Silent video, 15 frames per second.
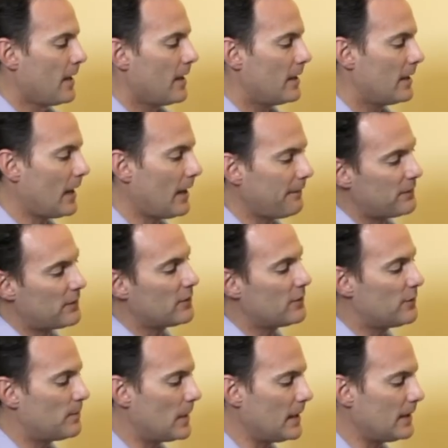And after
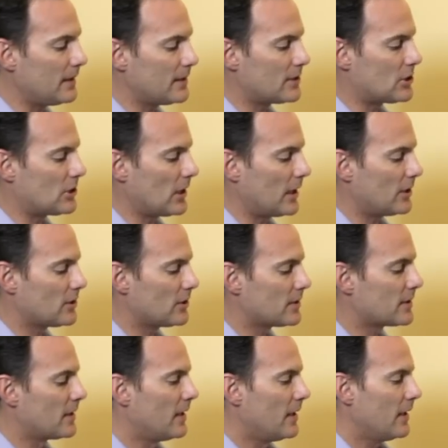you've made these changes,